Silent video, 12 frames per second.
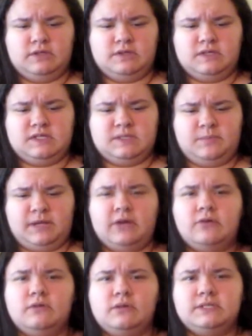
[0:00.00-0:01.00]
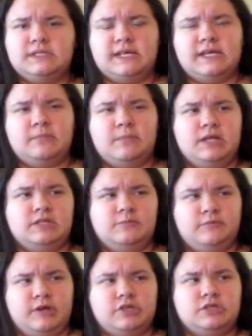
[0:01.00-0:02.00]
spiraled. Like my
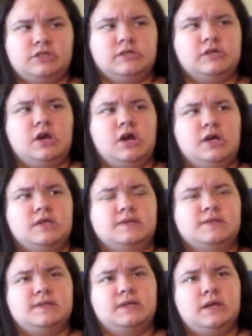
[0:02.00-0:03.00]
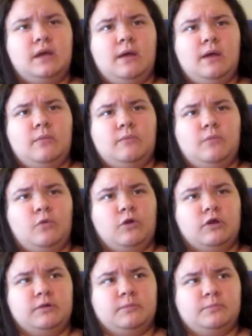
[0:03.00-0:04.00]
depression caused
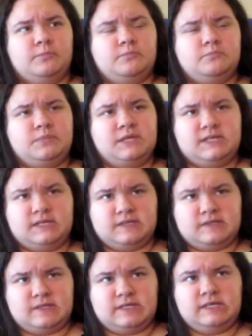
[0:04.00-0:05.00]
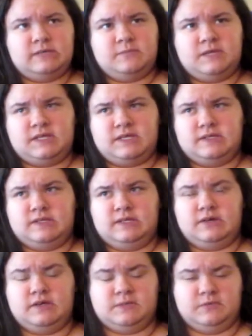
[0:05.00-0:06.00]
more PTSD,
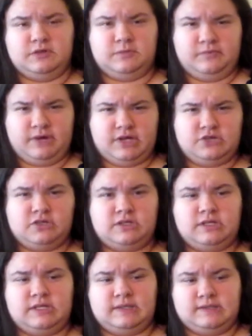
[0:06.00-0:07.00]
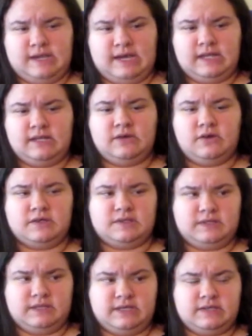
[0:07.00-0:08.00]
PTSD caused more depression, anxiety
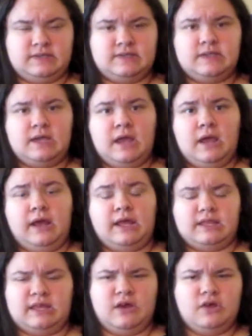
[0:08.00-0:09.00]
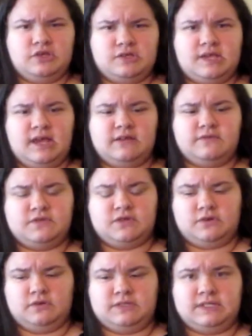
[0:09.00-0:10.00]
caused this, and they all just kind of
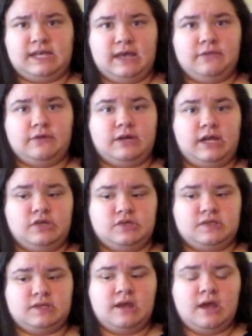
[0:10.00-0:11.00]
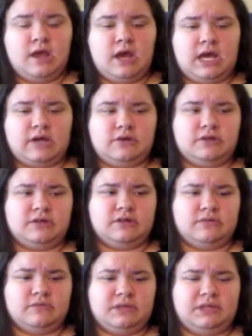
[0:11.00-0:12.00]
circled together, and I
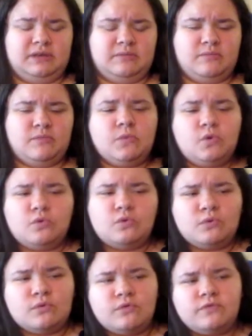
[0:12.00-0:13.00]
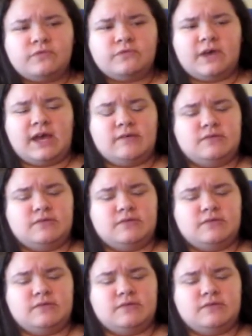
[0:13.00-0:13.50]
couldn't really move. I